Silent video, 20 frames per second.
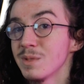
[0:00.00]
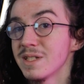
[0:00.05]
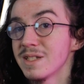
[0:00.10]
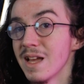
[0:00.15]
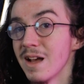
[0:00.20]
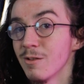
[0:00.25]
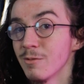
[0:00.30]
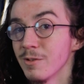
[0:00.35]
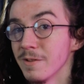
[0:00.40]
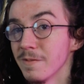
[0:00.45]

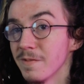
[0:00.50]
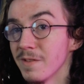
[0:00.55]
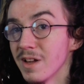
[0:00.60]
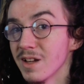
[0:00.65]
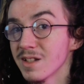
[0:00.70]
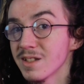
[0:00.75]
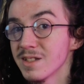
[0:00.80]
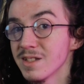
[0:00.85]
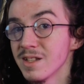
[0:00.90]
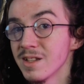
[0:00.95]
sound
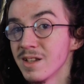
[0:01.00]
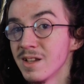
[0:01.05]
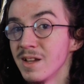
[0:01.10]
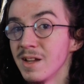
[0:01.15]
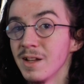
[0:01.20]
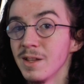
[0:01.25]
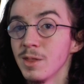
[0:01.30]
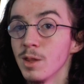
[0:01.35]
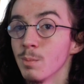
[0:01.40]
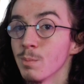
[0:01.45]
effects.
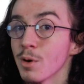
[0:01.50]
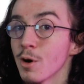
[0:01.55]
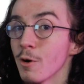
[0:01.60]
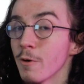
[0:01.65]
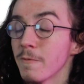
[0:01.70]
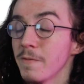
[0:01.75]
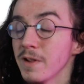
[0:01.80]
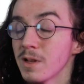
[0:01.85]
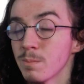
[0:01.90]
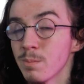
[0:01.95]
The
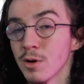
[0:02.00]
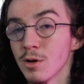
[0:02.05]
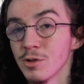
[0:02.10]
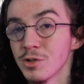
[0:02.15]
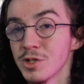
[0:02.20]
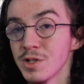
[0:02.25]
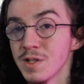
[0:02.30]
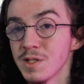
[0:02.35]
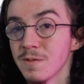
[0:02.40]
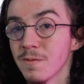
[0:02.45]
perfect
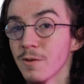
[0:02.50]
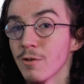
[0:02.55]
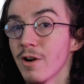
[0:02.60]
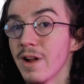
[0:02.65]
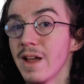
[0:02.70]
purchase for